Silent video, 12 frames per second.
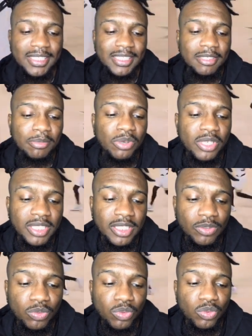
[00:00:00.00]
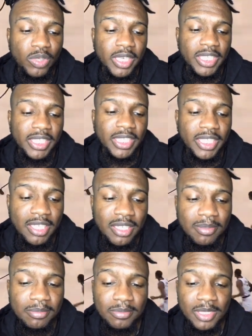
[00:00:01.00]
Them boys is running it
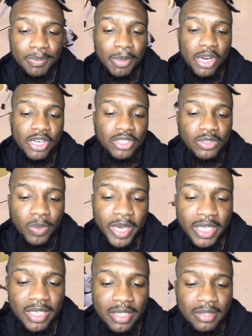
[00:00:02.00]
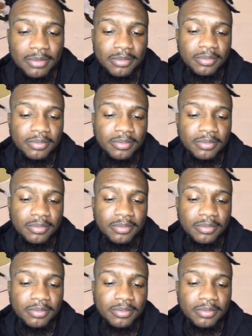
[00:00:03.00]
up. Spurs, wake up.